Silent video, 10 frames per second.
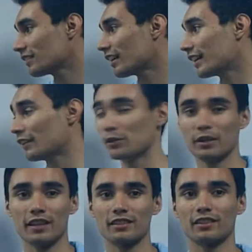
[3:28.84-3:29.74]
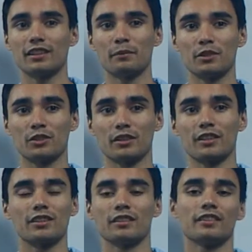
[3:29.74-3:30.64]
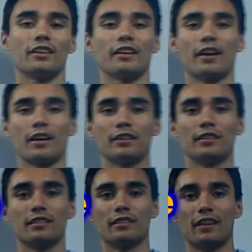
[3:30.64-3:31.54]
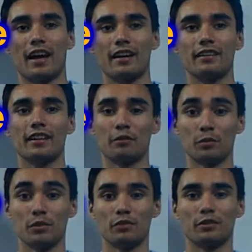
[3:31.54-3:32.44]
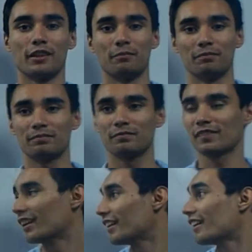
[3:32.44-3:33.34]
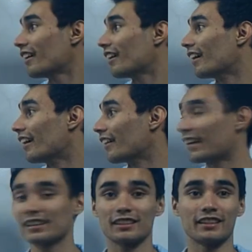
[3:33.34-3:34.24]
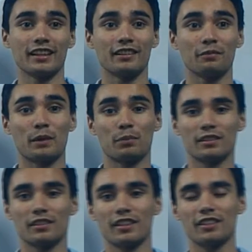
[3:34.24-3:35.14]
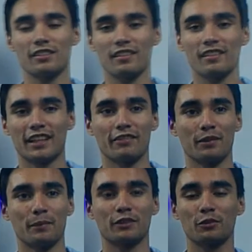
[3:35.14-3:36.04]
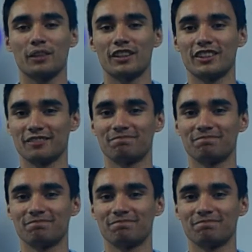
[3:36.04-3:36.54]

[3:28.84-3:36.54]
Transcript: I gave you a hands-on demonstration on how to add and remove RAM. That's the end of my presentation. Thank you very much for watching.